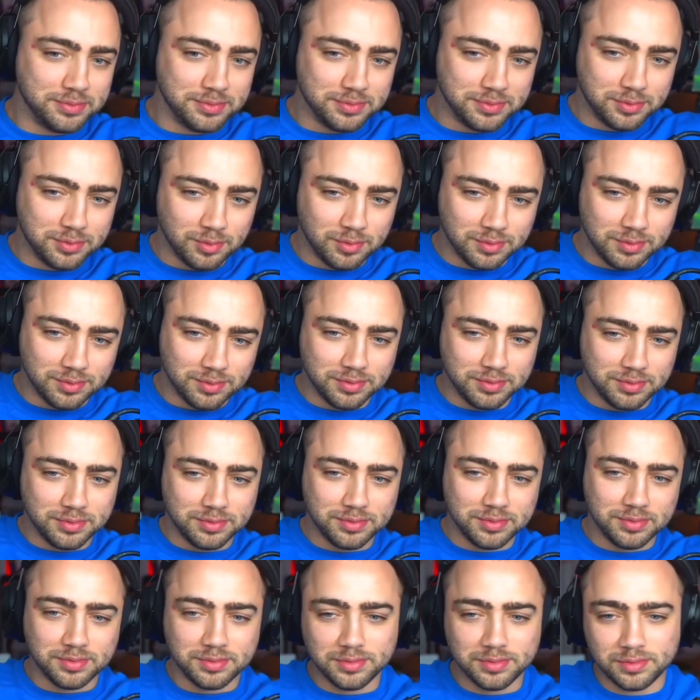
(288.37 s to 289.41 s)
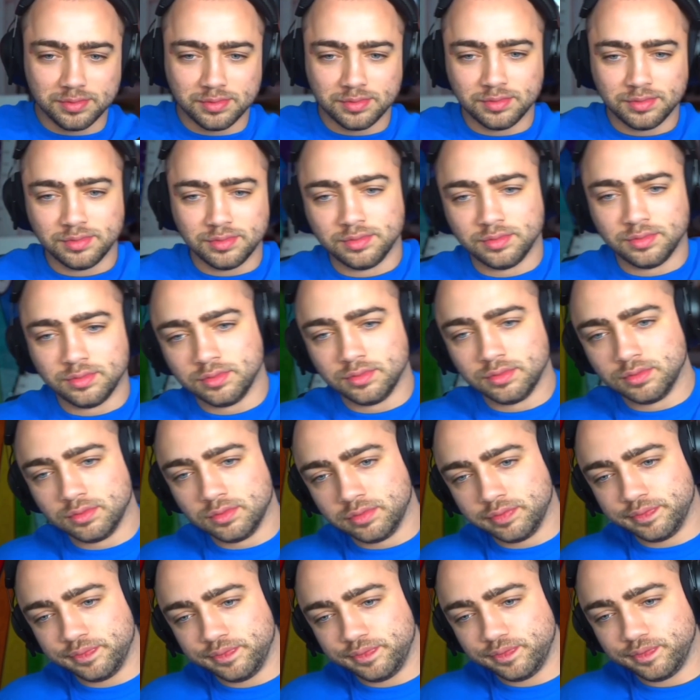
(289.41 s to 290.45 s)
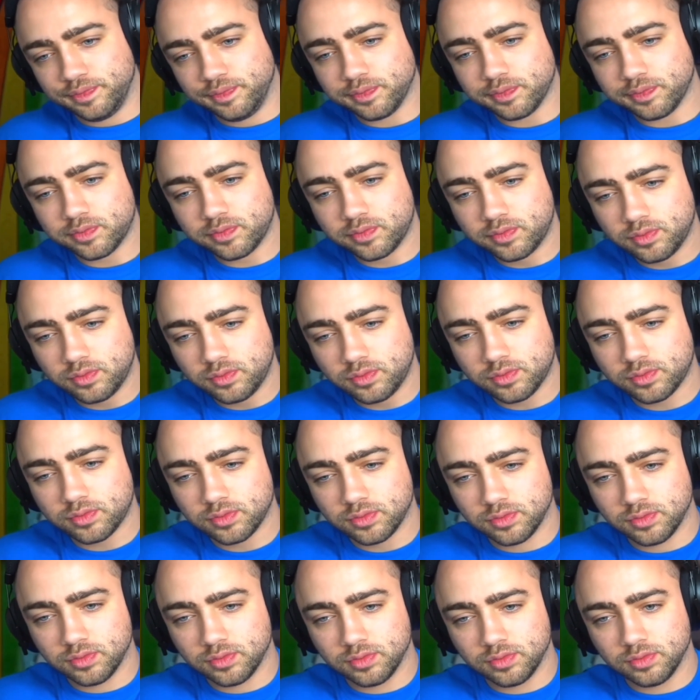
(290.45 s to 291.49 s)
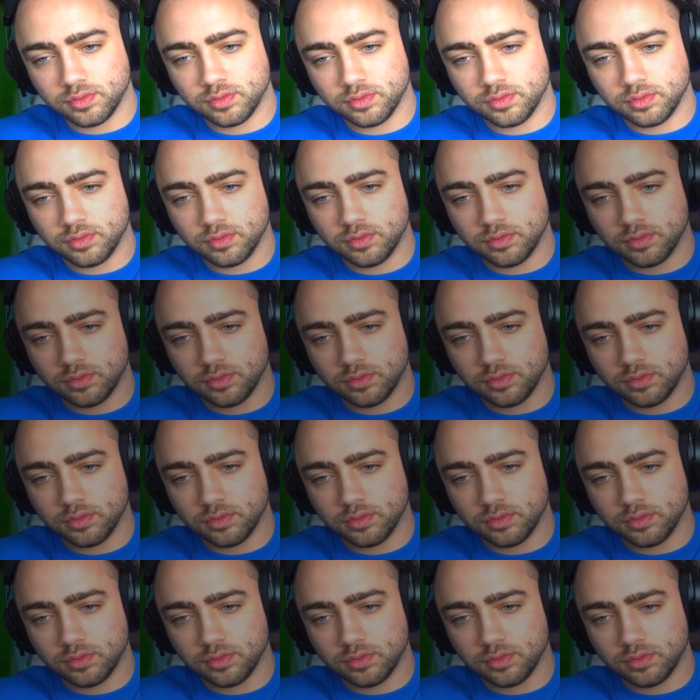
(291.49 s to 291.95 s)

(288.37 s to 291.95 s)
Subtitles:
(silence)